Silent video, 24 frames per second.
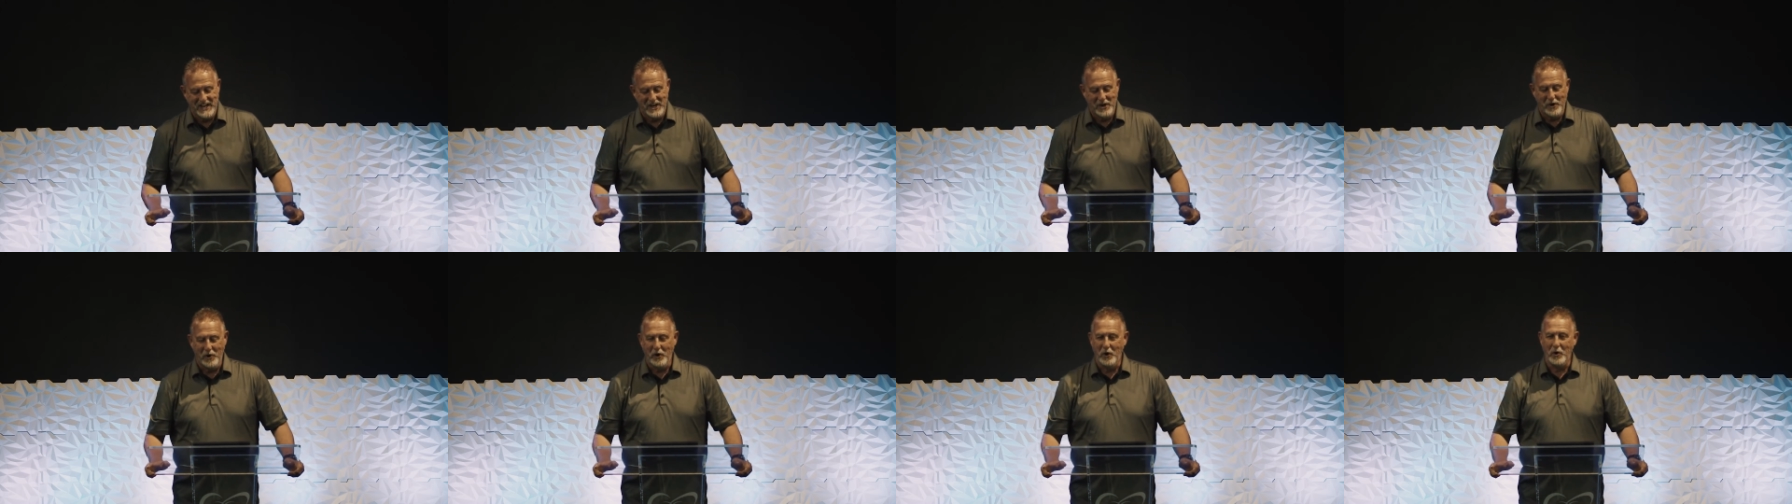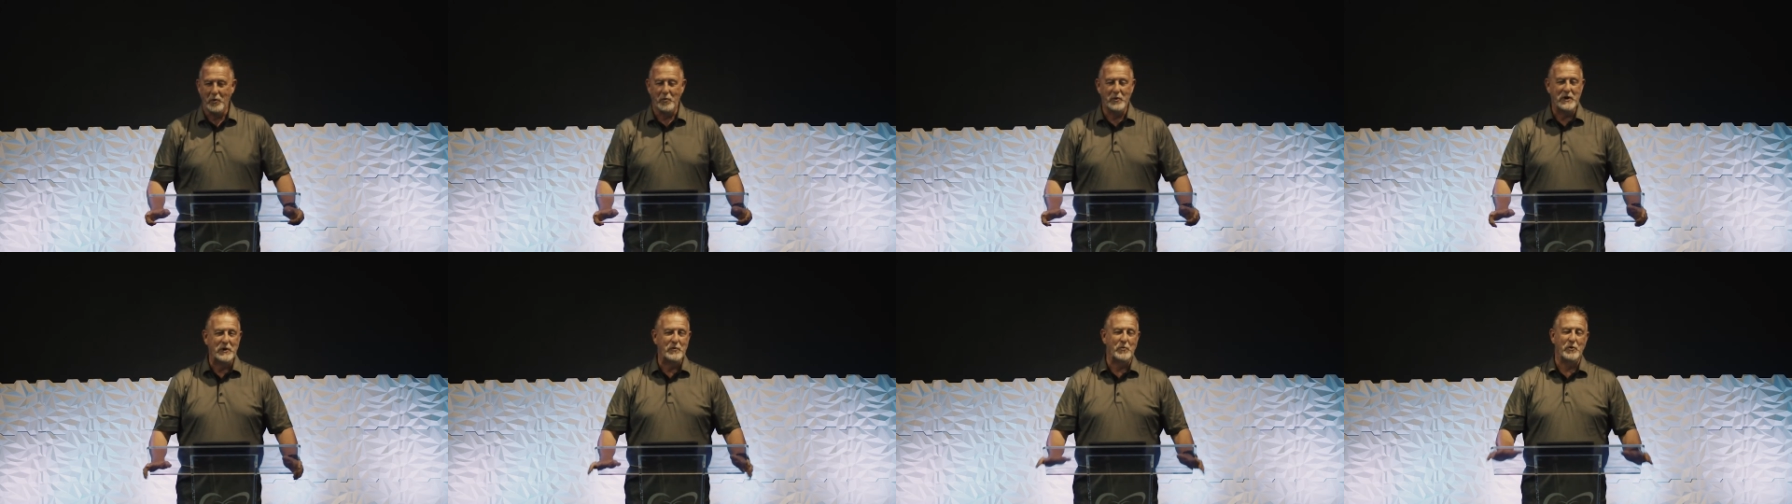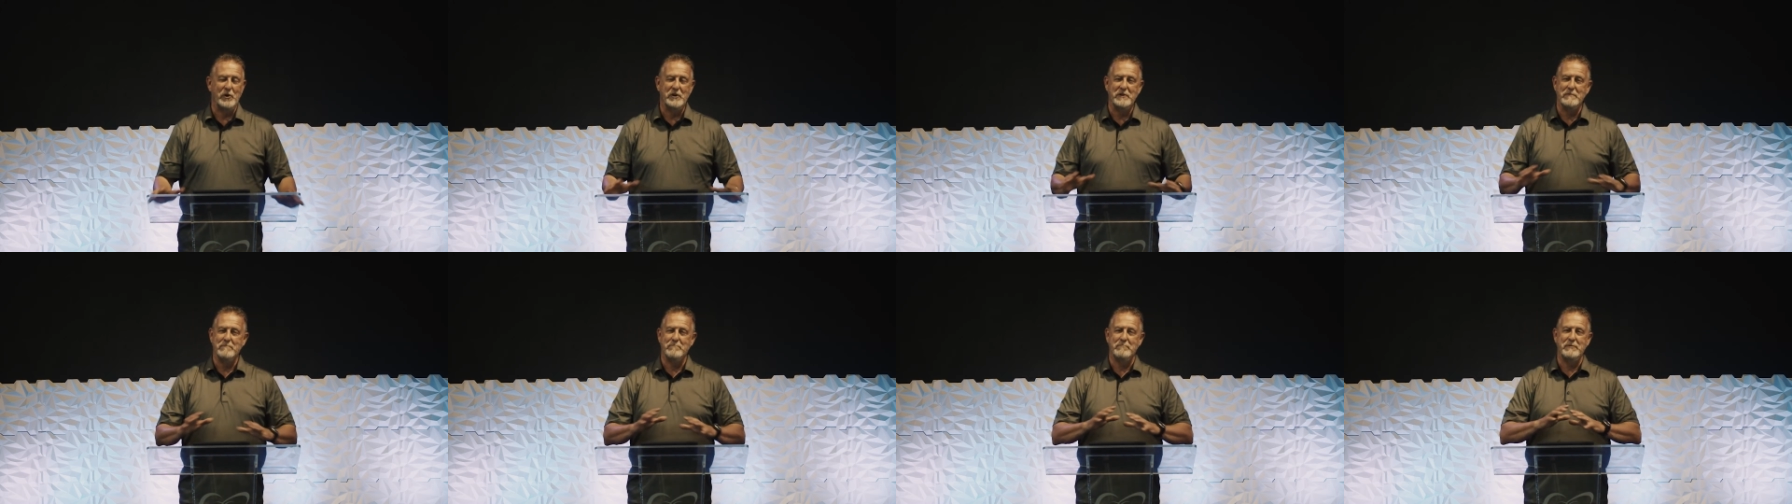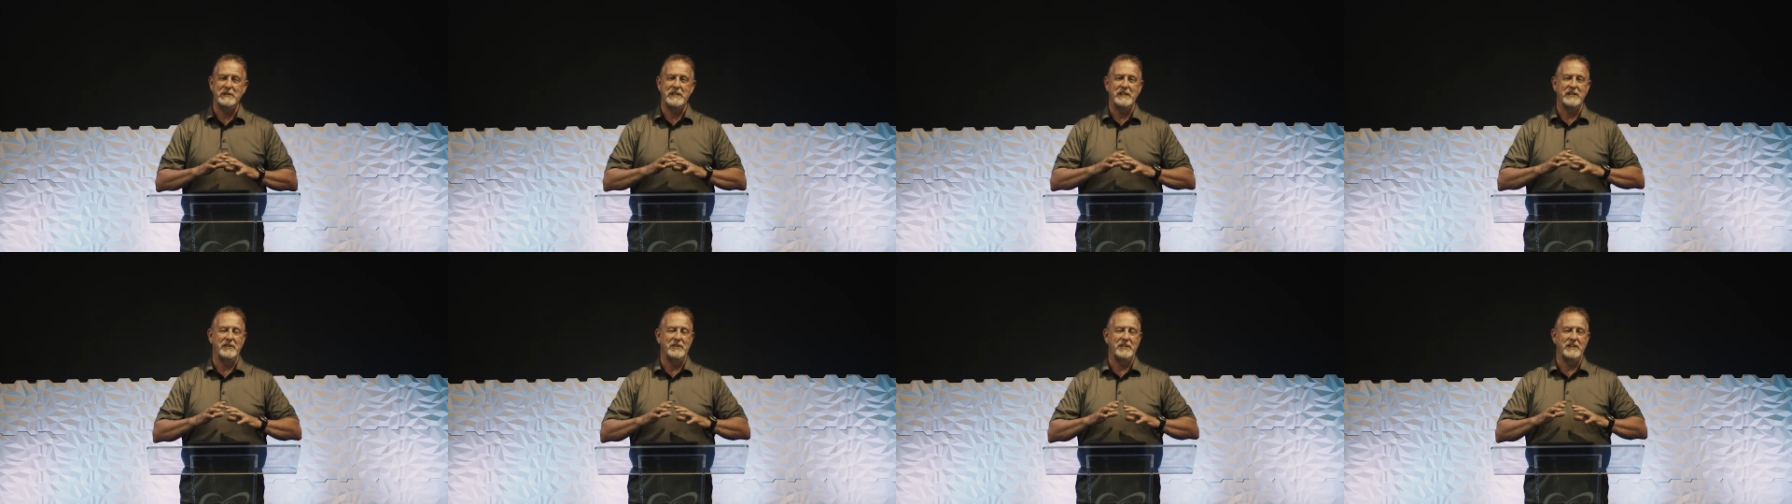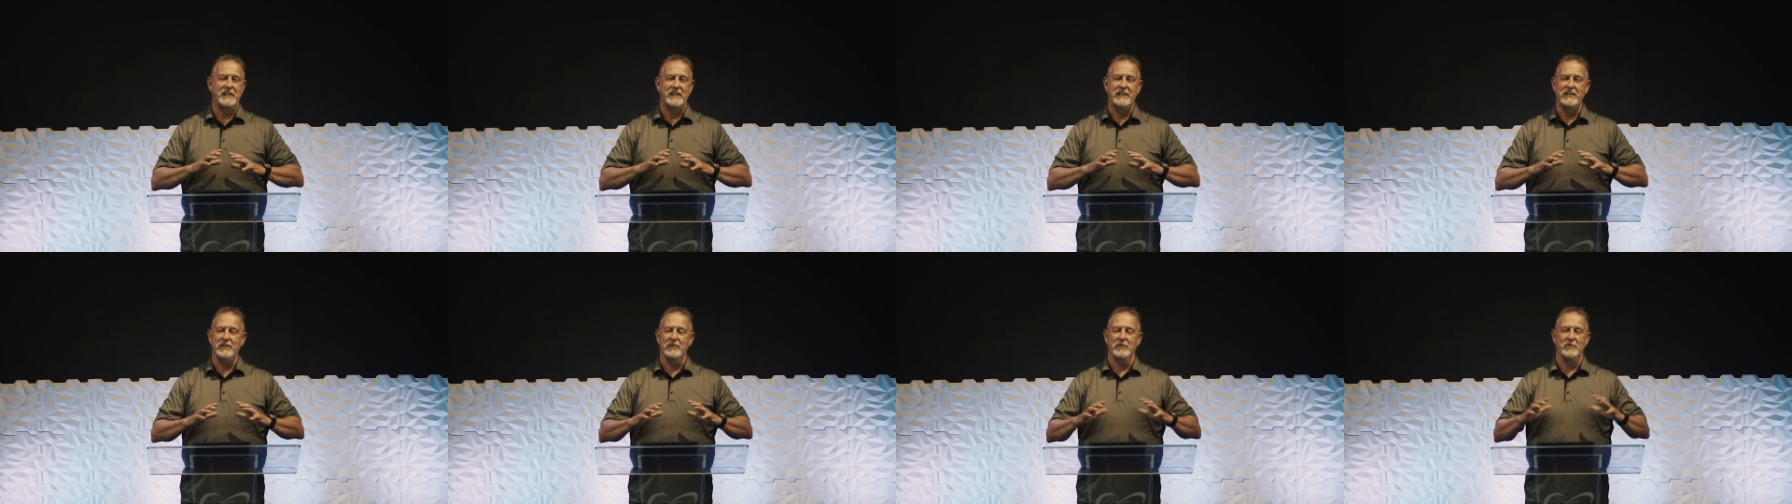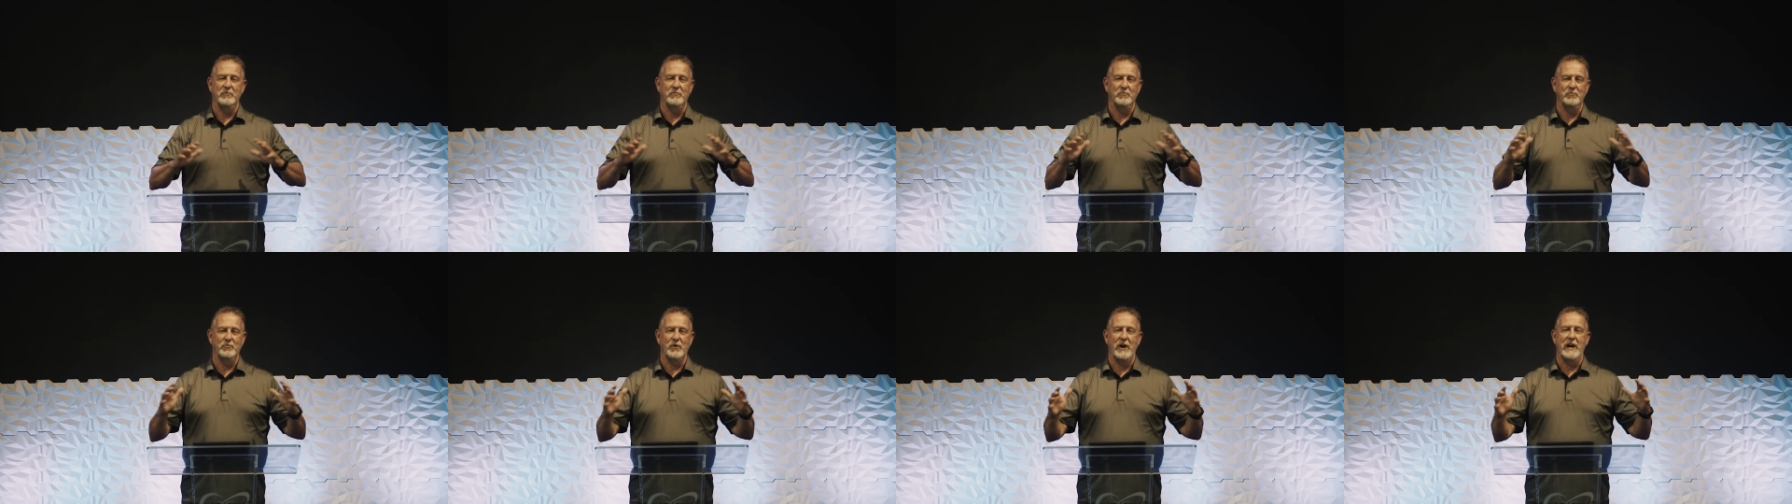or we wouldn't be here
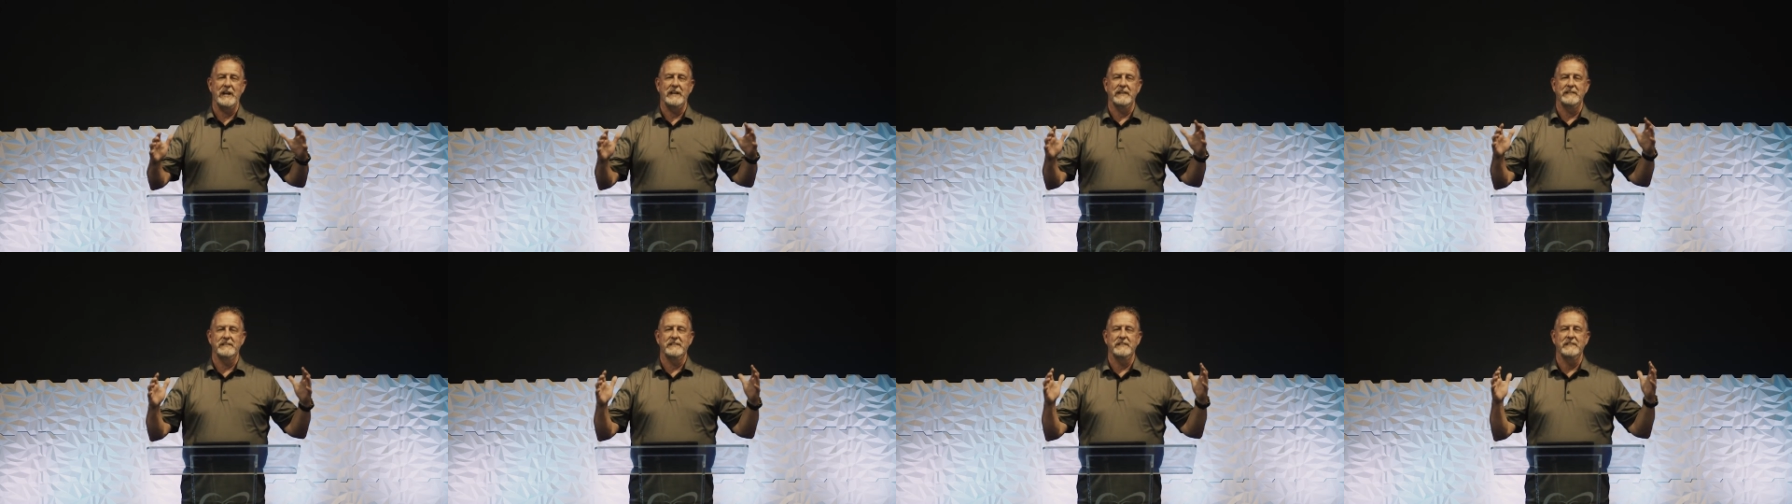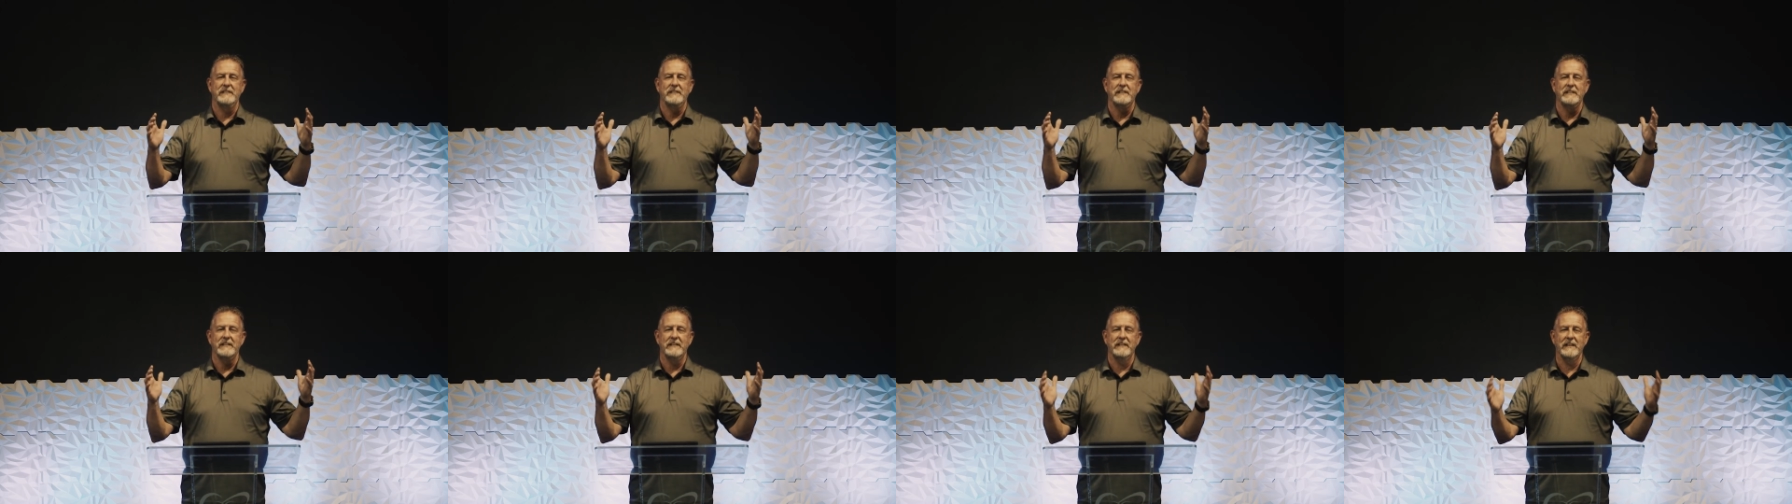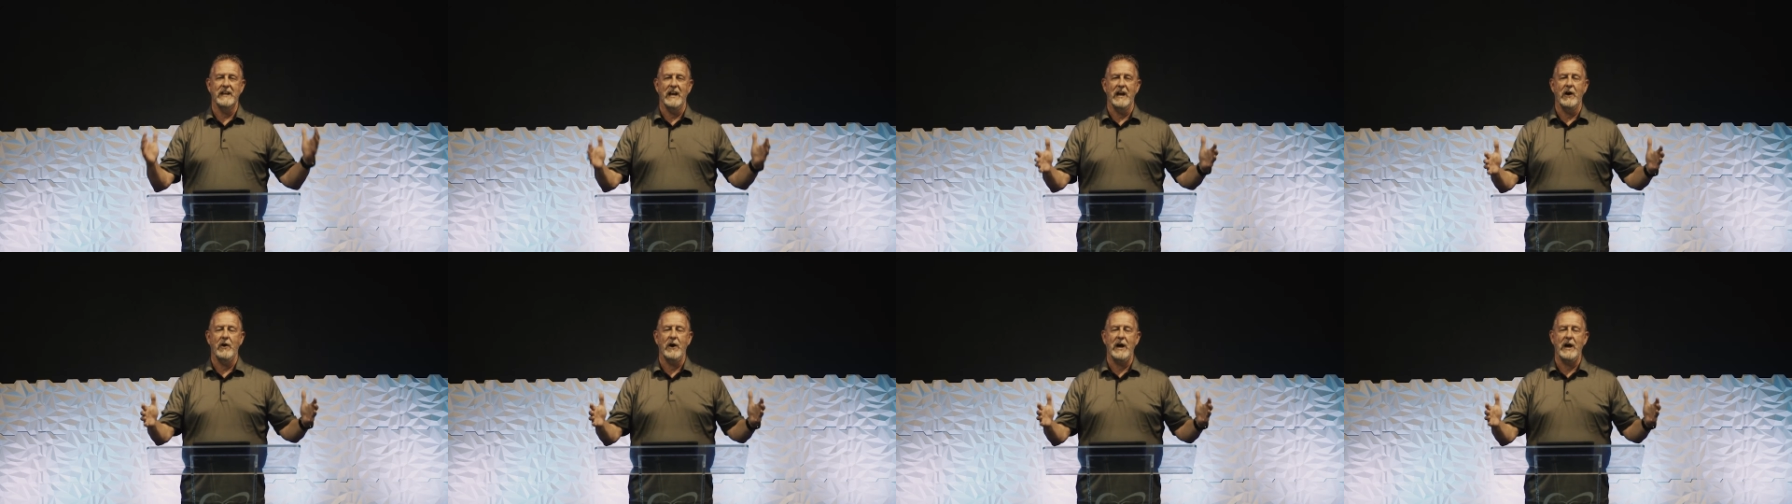right now.